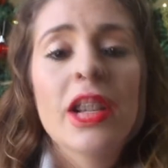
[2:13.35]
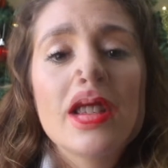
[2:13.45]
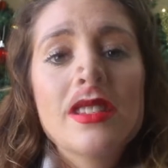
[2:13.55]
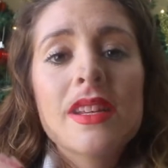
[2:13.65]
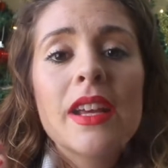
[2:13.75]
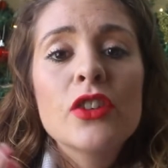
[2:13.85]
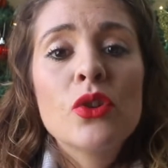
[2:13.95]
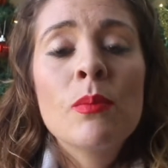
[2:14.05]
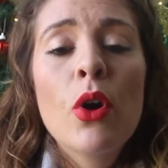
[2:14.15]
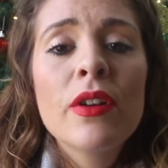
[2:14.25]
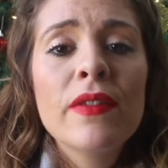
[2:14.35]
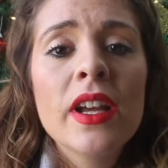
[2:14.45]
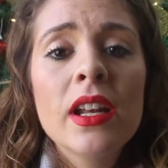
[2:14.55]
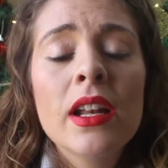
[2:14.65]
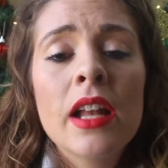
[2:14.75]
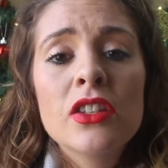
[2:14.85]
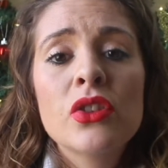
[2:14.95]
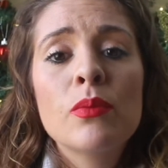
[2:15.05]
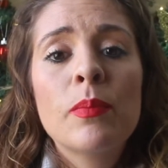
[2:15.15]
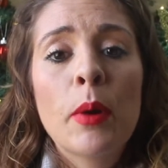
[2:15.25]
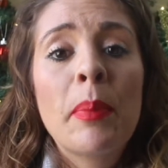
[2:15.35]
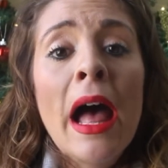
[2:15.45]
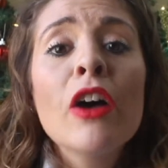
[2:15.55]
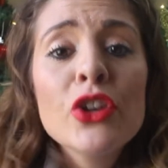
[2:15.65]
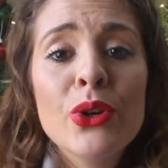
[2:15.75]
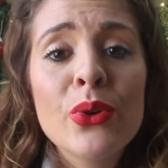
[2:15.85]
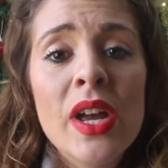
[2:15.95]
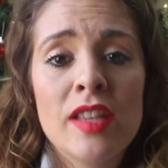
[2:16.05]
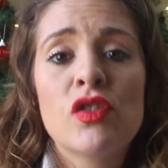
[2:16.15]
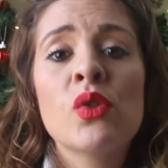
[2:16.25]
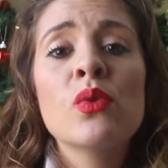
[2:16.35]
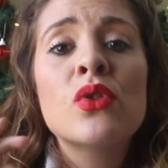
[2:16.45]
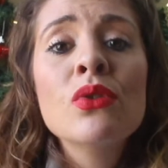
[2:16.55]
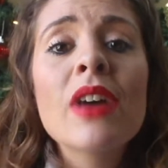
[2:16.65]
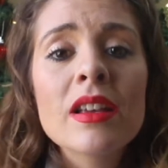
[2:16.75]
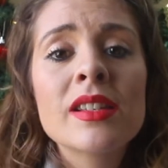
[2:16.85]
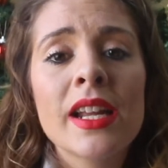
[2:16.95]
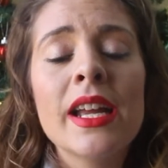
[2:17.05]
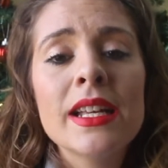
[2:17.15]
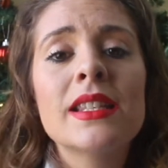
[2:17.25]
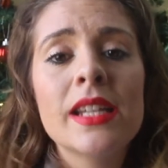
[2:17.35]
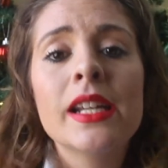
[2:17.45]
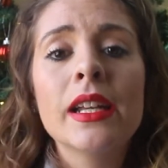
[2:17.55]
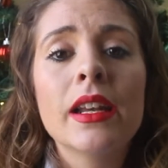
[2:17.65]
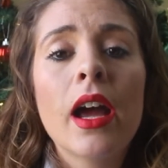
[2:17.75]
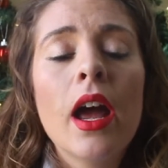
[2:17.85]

This is to get you motivated and to propel you into 2018.